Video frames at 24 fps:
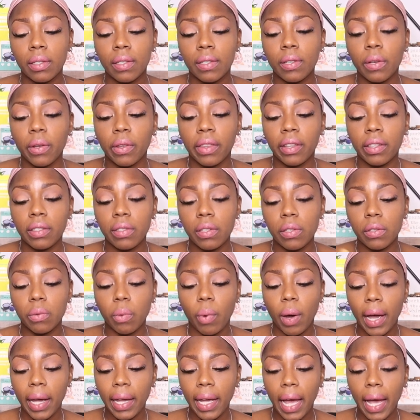So this is
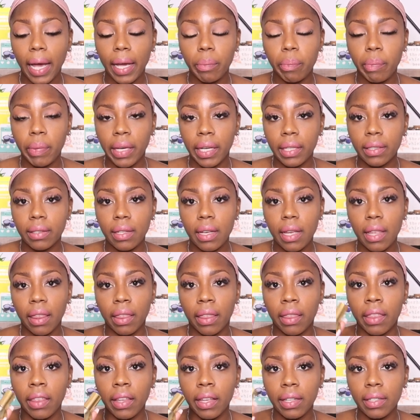why I picked
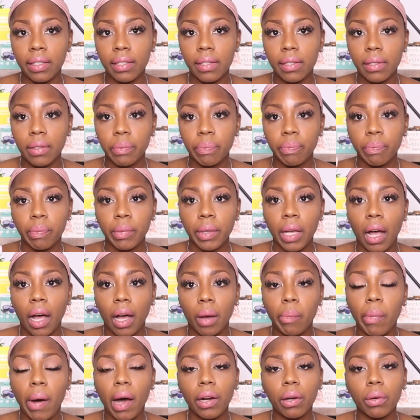this uh,
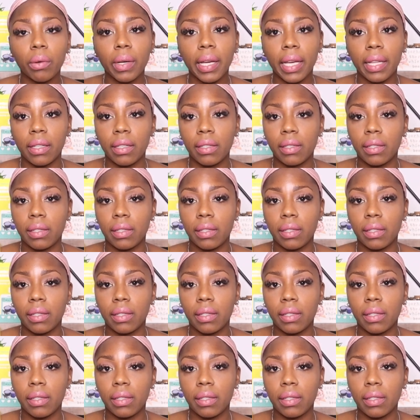bottle and